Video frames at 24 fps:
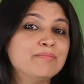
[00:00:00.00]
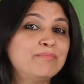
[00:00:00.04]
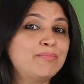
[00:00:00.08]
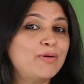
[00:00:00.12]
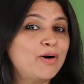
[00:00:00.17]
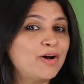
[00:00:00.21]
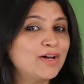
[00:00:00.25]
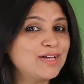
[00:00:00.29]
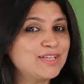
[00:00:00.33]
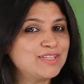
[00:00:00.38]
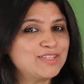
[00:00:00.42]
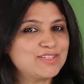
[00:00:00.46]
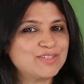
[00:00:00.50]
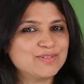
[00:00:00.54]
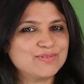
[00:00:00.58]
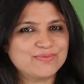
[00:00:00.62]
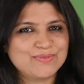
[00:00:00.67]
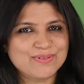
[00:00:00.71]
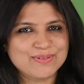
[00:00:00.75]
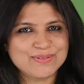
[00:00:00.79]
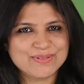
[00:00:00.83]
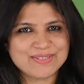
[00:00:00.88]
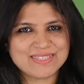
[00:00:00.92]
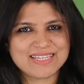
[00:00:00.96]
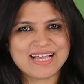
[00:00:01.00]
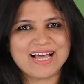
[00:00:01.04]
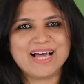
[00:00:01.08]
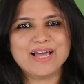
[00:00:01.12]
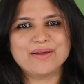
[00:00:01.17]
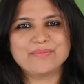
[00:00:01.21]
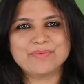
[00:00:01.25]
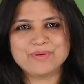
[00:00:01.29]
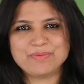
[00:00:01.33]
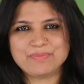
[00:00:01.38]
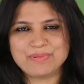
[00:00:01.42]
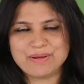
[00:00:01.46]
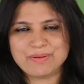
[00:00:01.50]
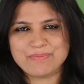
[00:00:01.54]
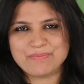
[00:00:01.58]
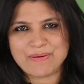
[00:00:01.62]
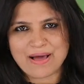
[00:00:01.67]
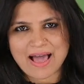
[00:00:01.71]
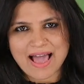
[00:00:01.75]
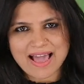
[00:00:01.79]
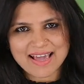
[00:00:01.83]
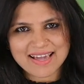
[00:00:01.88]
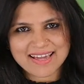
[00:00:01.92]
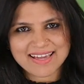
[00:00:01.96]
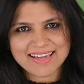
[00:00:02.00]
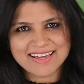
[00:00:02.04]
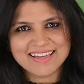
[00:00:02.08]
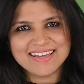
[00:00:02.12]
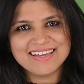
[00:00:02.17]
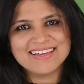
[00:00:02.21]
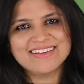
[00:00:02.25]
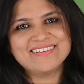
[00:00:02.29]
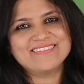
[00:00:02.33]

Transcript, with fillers: points of views, I would be back